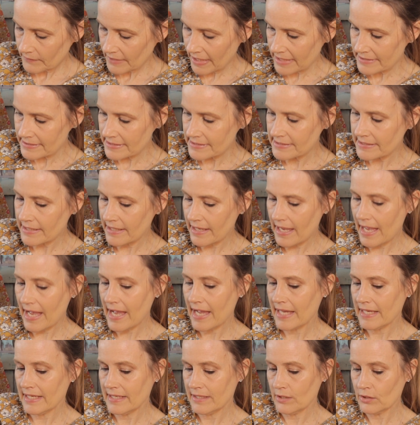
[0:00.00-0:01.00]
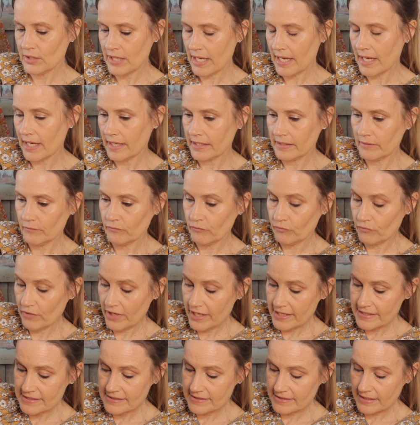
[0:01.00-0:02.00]
as I say, I, I
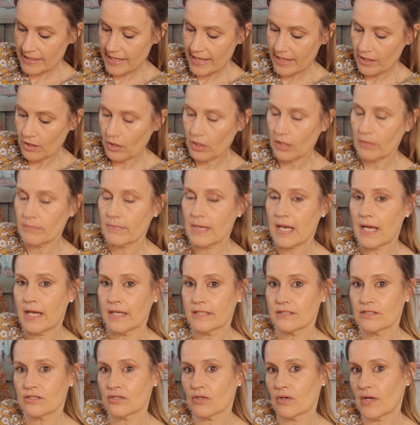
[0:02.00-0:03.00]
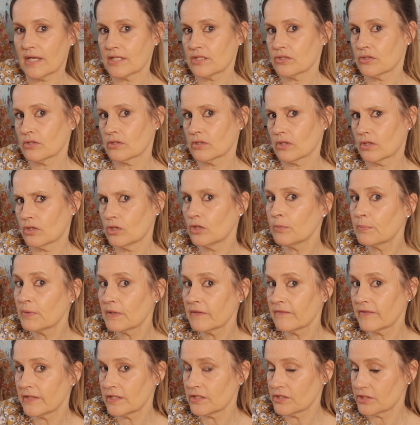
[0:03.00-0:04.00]
raised the leg on mine, so I took a couple
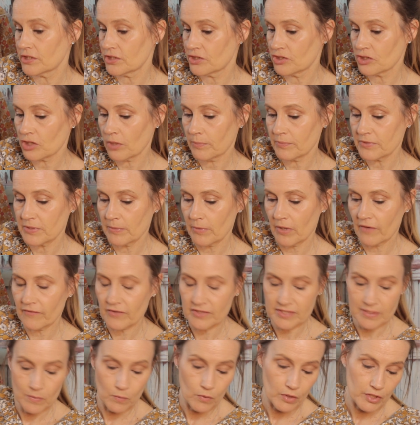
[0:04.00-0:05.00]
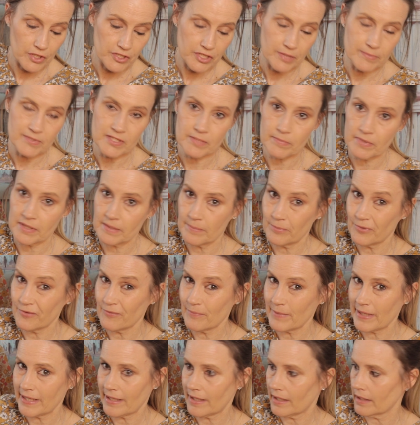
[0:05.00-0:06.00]
of inches, chopped them off because I wanted them to be
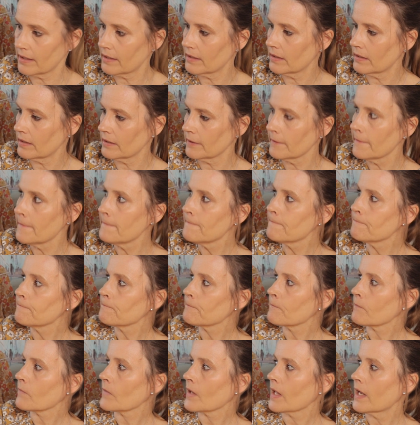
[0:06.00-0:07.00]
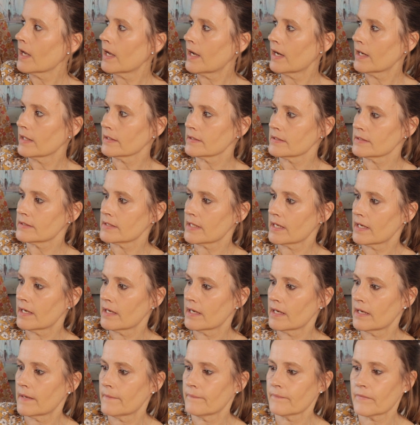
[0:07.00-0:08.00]
above my ankle, and
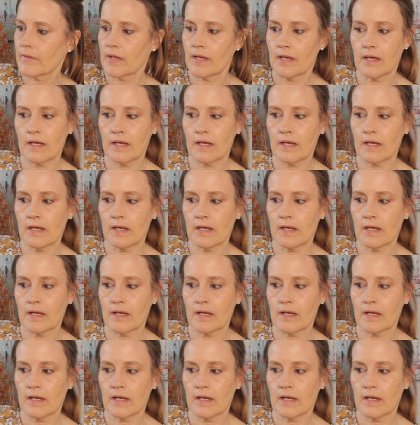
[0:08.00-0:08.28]
um,